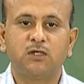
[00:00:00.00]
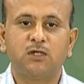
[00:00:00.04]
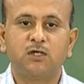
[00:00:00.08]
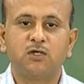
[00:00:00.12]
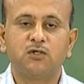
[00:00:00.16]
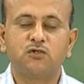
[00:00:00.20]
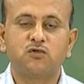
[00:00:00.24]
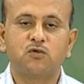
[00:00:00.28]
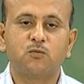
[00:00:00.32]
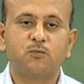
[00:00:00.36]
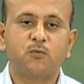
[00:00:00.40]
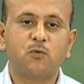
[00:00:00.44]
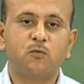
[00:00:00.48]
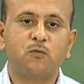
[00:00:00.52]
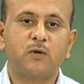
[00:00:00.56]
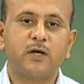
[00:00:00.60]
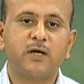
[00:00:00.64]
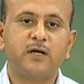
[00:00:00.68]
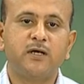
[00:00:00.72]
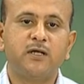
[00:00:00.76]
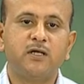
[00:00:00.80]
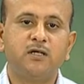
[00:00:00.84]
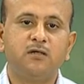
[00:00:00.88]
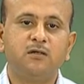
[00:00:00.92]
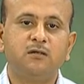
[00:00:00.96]
So,
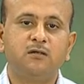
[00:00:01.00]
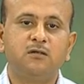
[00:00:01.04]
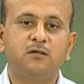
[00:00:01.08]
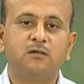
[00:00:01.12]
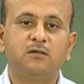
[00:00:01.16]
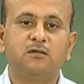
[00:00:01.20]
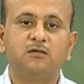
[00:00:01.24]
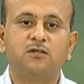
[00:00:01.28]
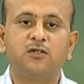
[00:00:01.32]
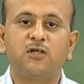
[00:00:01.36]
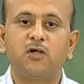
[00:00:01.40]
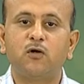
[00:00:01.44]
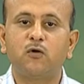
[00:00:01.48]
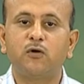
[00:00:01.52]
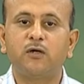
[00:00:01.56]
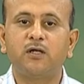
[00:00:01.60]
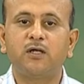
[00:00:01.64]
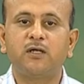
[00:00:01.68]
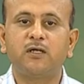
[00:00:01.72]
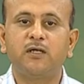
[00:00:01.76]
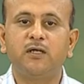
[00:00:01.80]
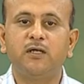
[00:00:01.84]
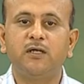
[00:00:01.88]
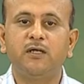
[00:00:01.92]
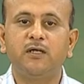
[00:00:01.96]
providing
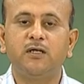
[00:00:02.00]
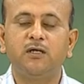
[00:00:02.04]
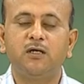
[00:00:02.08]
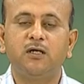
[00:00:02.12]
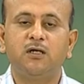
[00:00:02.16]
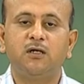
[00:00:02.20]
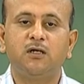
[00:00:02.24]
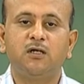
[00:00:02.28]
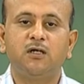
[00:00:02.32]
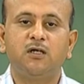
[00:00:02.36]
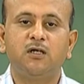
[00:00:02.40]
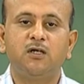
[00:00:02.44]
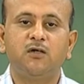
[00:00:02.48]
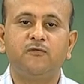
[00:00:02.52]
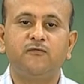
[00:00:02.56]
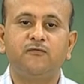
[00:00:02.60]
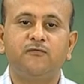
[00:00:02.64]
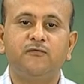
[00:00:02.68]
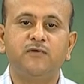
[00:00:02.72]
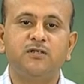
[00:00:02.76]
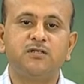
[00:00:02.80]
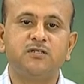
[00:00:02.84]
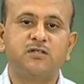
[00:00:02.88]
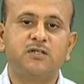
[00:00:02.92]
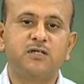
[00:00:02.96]
theoretically if
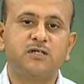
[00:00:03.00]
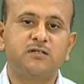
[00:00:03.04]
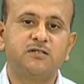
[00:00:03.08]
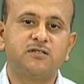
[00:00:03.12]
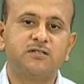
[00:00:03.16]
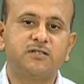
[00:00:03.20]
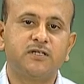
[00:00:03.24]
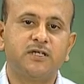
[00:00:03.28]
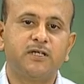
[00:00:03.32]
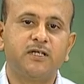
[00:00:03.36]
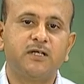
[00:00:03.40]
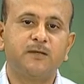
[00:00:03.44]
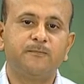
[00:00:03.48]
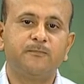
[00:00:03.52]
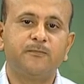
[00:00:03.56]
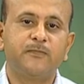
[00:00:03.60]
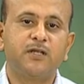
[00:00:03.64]
we can say